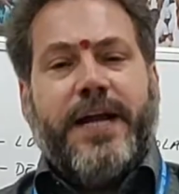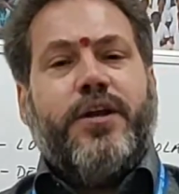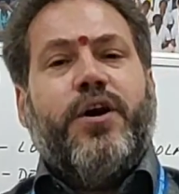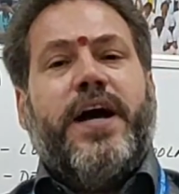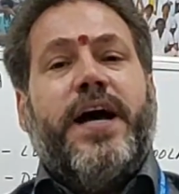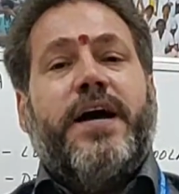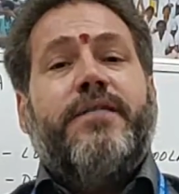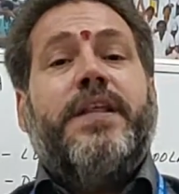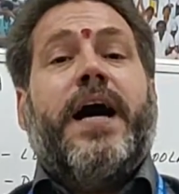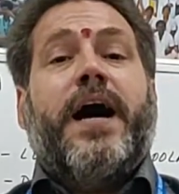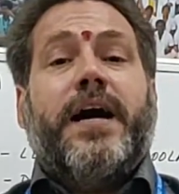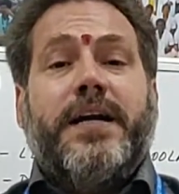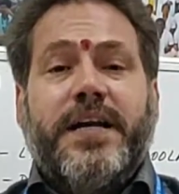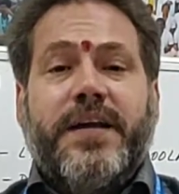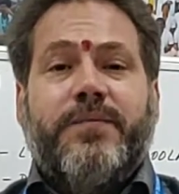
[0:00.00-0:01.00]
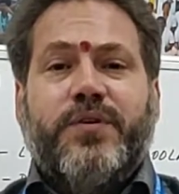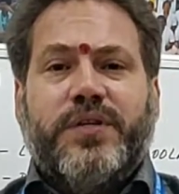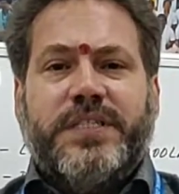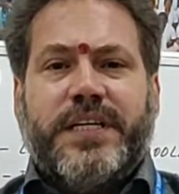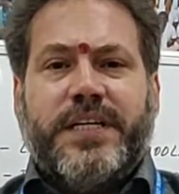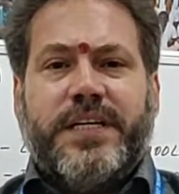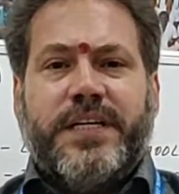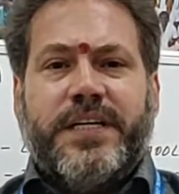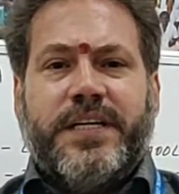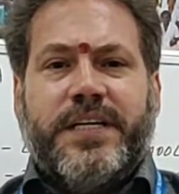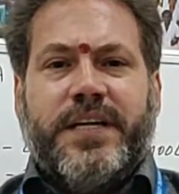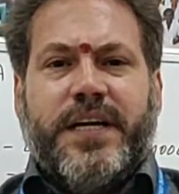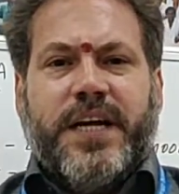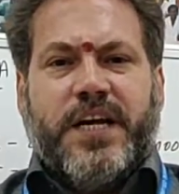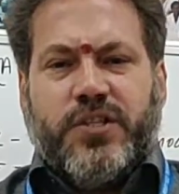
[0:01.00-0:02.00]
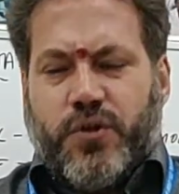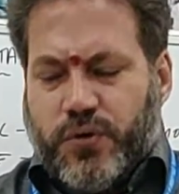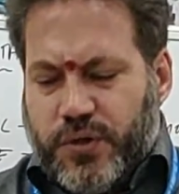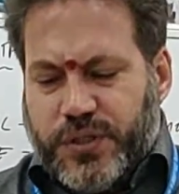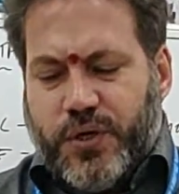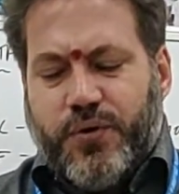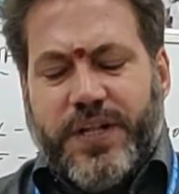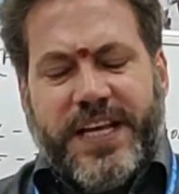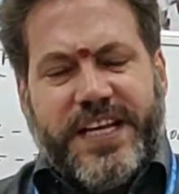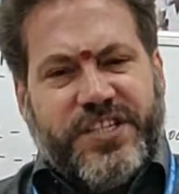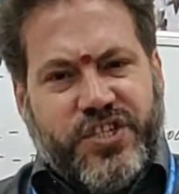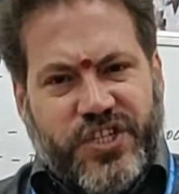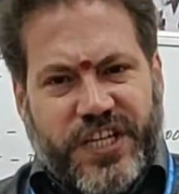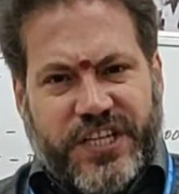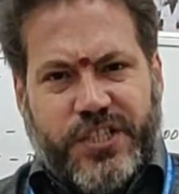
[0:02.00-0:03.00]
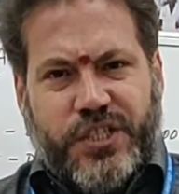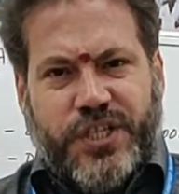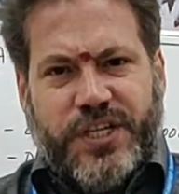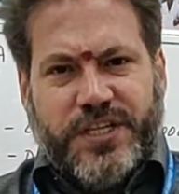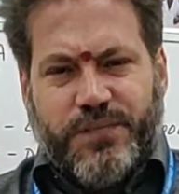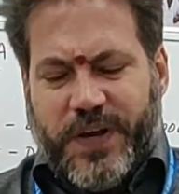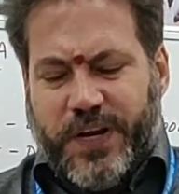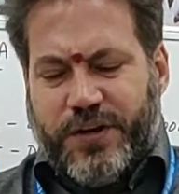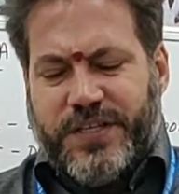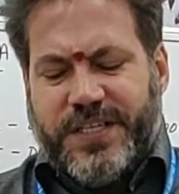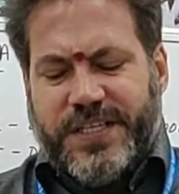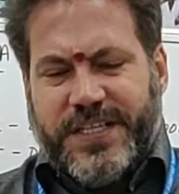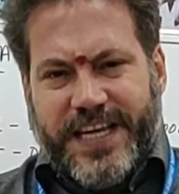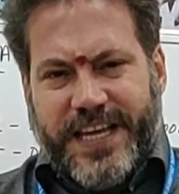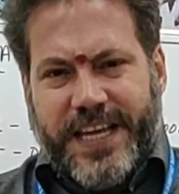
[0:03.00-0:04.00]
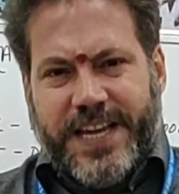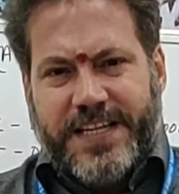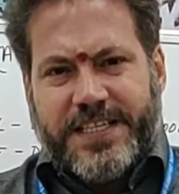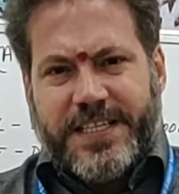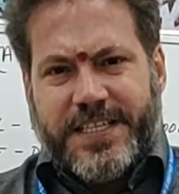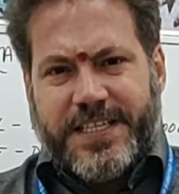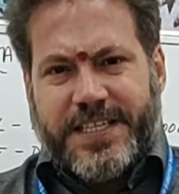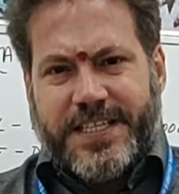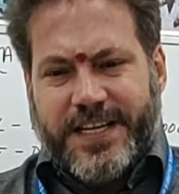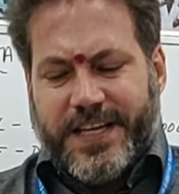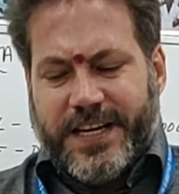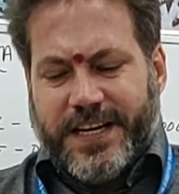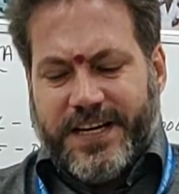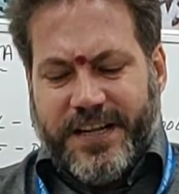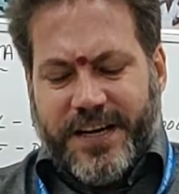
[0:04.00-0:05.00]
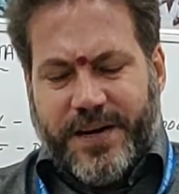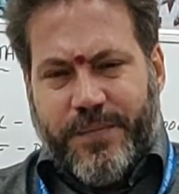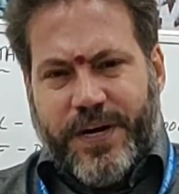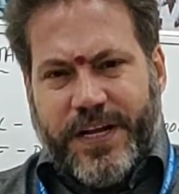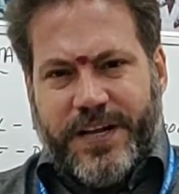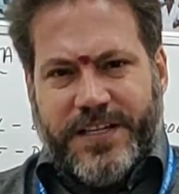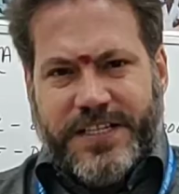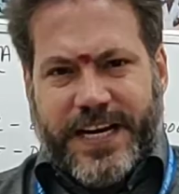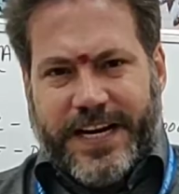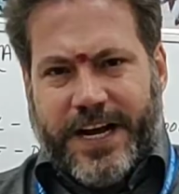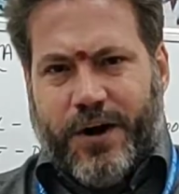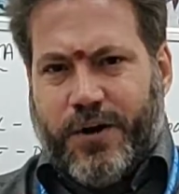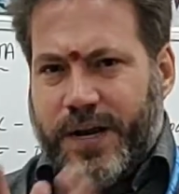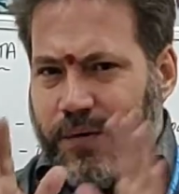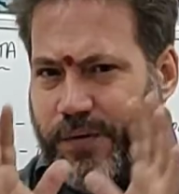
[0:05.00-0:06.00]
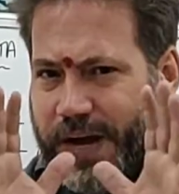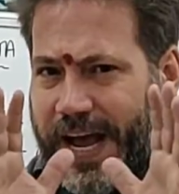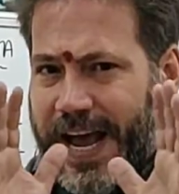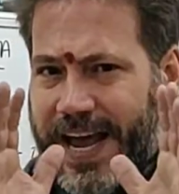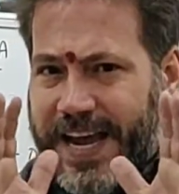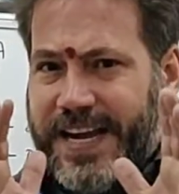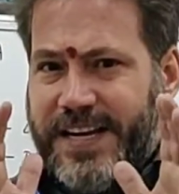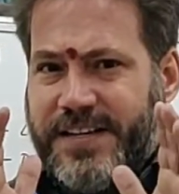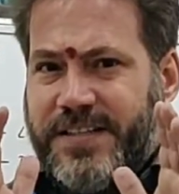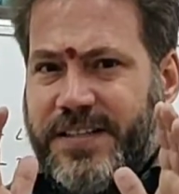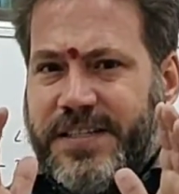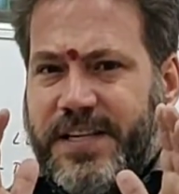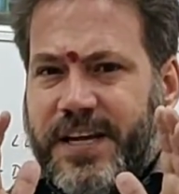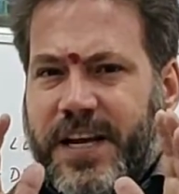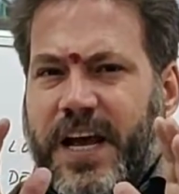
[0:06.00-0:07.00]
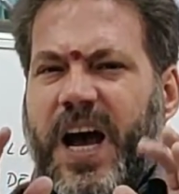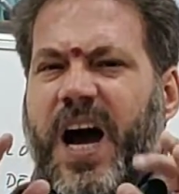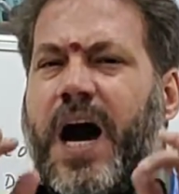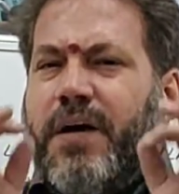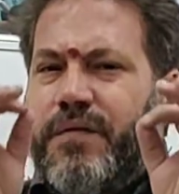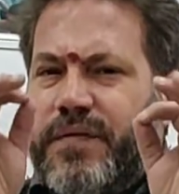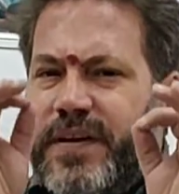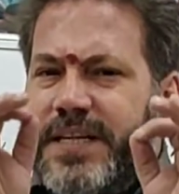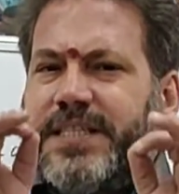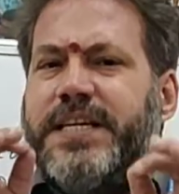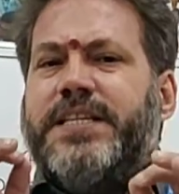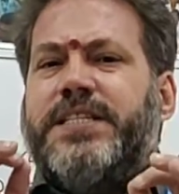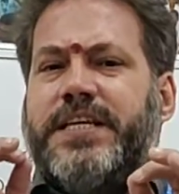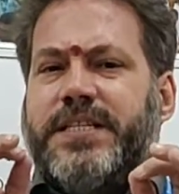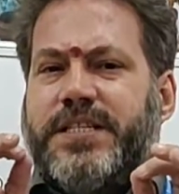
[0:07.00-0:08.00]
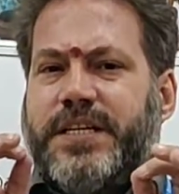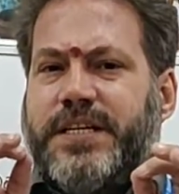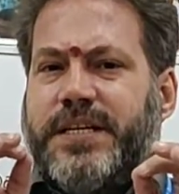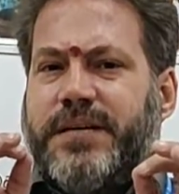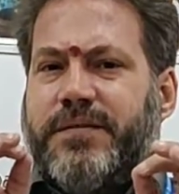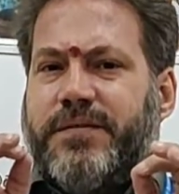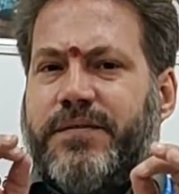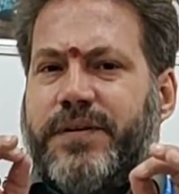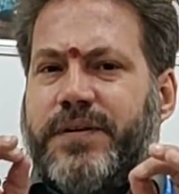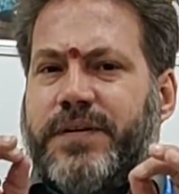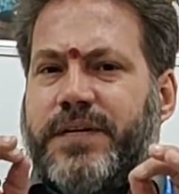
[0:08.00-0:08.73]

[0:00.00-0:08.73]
and you have the Agni Mudra. So through these gestures, because these terminals that are on our hands are very sensitive,